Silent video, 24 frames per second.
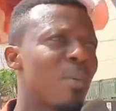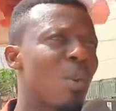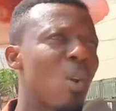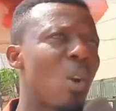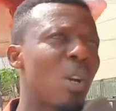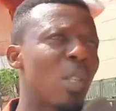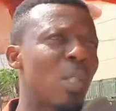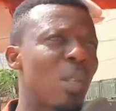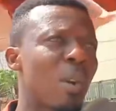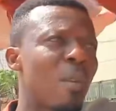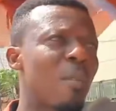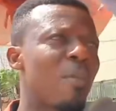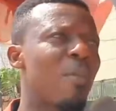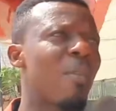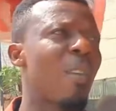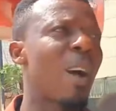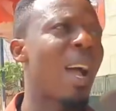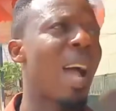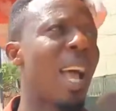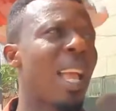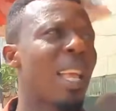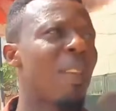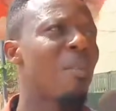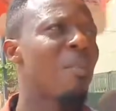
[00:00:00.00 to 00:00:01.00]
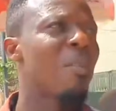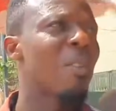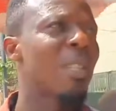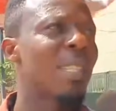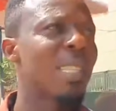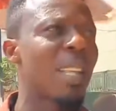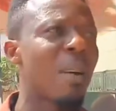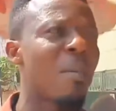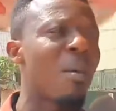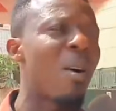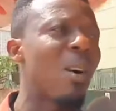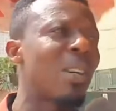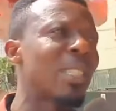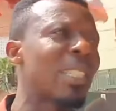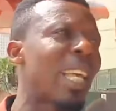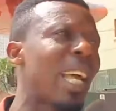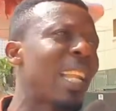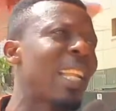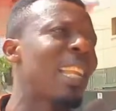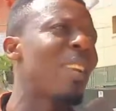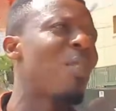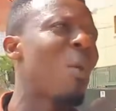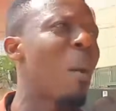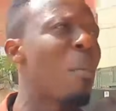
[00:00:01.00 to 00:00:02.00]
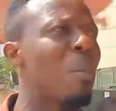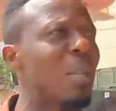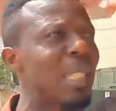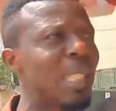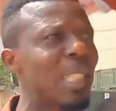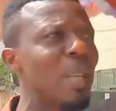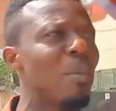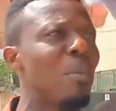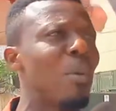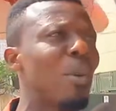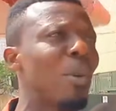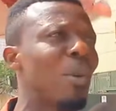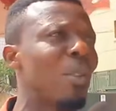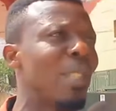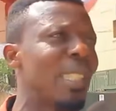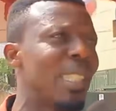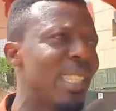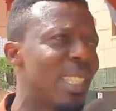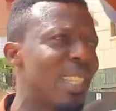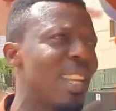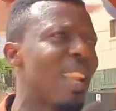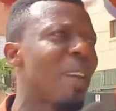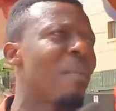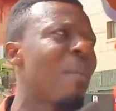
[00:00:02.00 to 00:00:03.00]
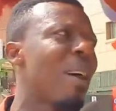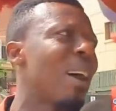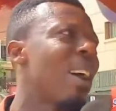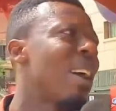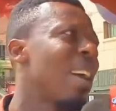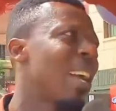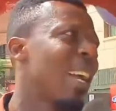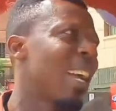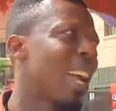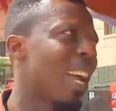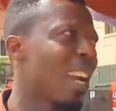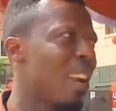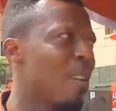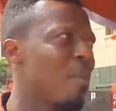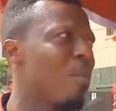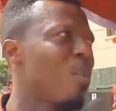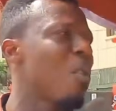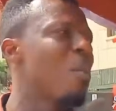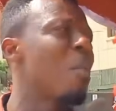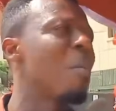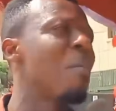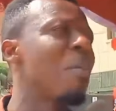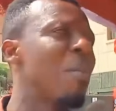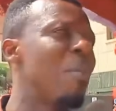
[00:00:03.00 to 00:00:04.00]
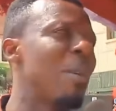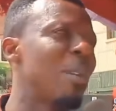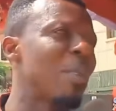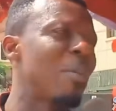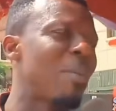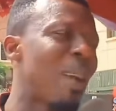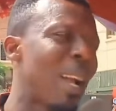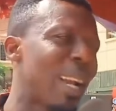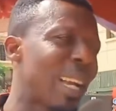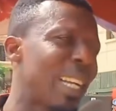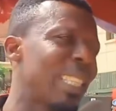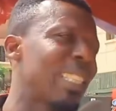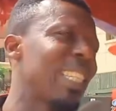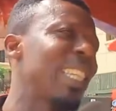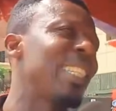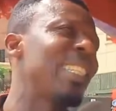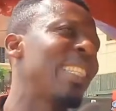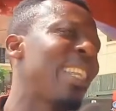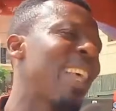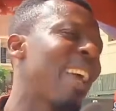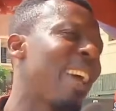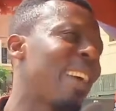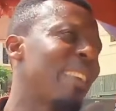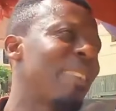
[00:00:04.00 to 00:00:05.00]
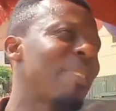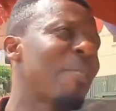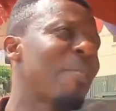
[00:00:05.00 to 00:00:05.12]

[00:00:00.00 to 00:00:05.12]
Because of I am from someone was adding no abeche monuntina ma kana for be be tumi akaseti ya.